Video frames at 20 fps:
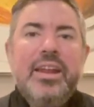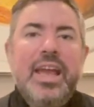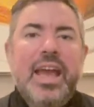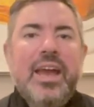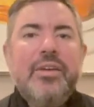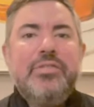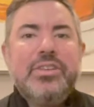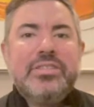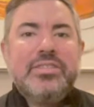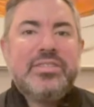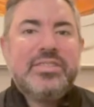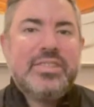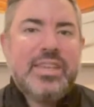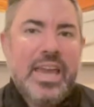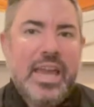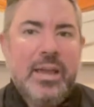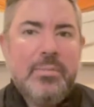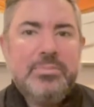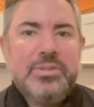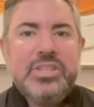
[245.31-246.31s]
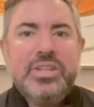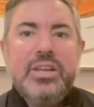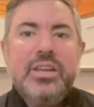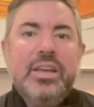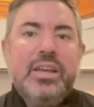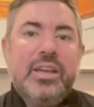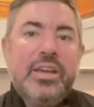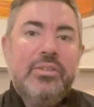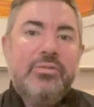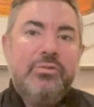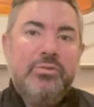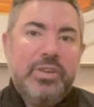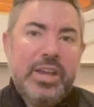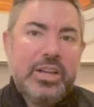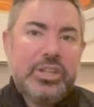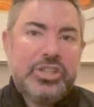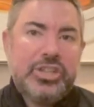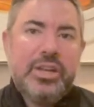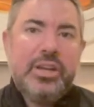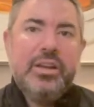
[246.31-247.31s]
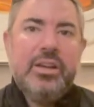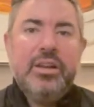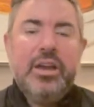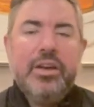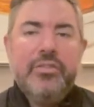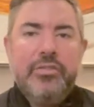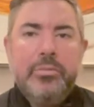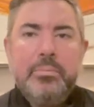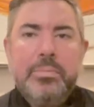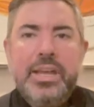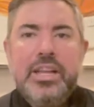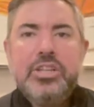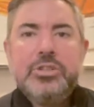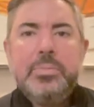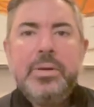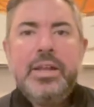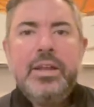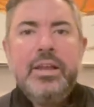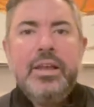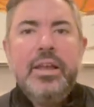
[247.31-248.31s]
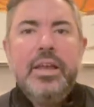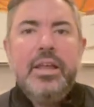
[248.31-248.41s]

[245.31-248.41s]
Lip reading: have escaped conviction of impeachment,